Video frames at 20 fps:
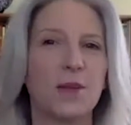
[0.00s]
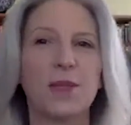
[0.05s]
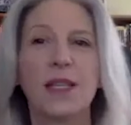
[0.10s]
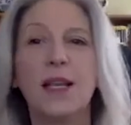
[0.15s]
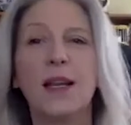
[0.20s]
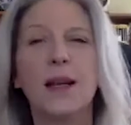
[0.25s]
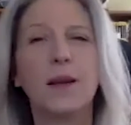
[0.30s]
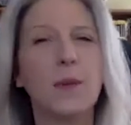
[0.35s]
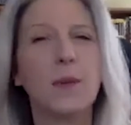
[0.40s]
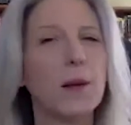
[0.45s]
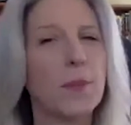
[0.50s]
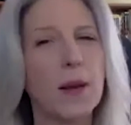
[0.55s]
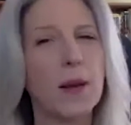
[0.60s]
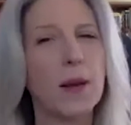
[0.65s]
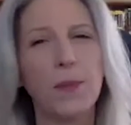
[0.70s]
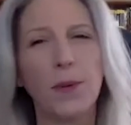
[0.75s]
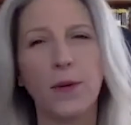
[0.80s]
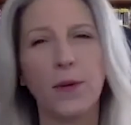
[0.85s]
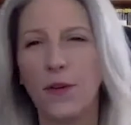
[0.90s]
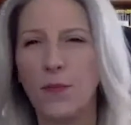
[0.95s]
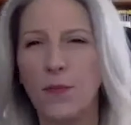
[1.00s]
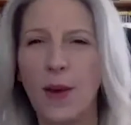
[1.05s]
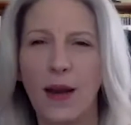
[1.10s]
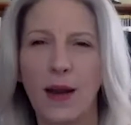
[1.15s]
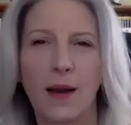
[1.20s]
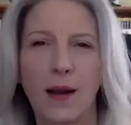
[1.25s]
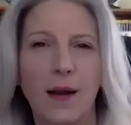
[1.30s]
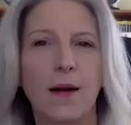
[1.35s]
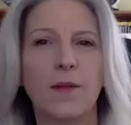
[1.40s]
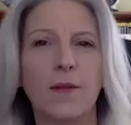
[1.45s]
think about people you've met
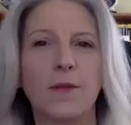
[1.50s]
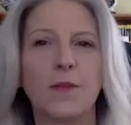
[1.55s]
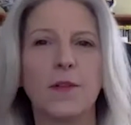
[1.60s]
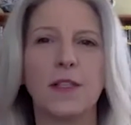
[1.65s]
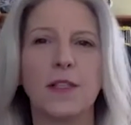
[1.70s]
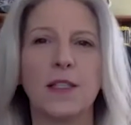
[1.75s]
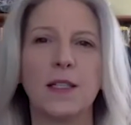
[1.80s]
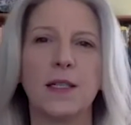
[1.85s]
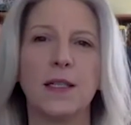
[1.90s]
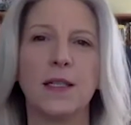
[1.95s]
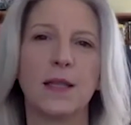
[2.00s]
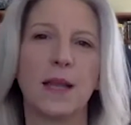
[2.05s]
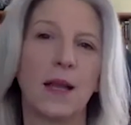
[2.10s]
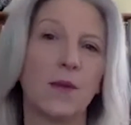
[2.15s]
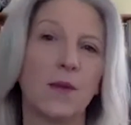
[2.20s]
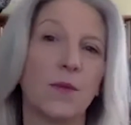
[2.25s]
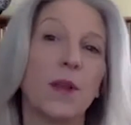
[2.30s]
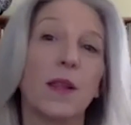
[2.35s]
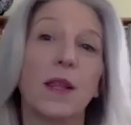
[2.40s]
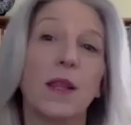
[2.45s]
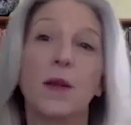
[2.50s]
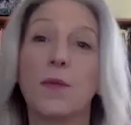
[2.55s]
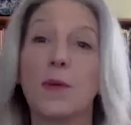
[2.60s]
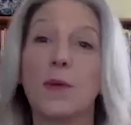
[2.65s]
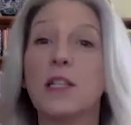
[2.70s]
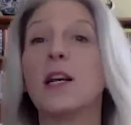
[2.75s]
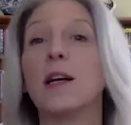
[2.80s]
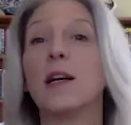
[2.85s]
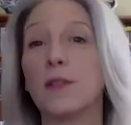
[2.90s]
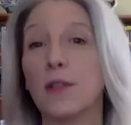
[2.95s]
at conferences, and really
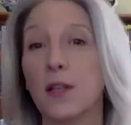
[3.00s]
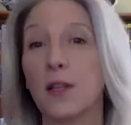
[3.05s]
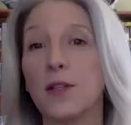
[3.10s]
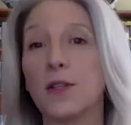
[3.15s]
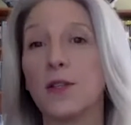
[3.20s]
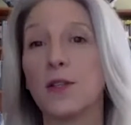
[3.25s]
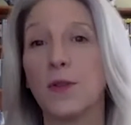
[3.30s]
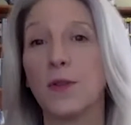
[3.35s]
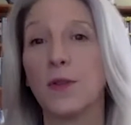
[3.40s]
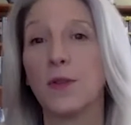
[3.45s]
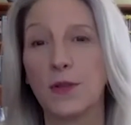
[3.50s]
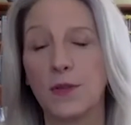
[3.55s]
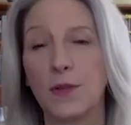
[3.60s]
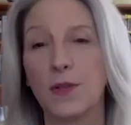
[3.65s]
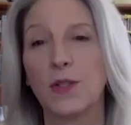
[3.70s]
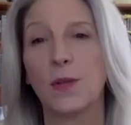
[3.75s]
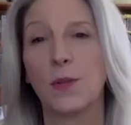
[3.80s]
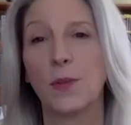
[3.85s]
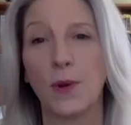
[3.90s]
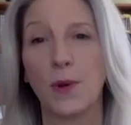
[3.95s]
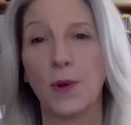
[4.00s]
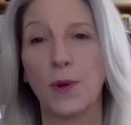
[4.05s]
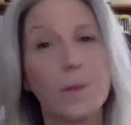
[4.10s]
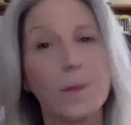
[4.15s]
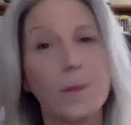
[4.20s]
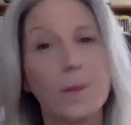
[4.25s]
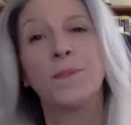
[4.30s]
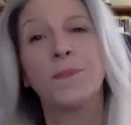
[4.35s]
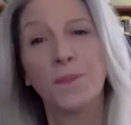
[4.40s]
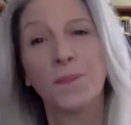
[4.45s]
reach out to those folks for support.
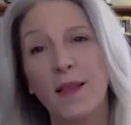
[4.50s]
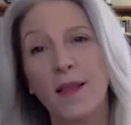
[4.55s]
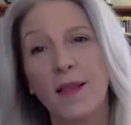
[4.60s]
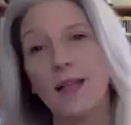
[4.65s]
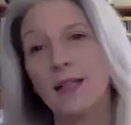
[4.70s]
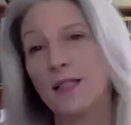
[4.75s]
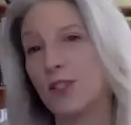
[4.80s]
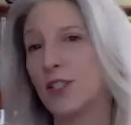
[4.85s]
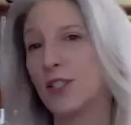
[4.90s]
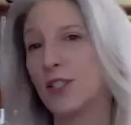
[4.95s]
That's just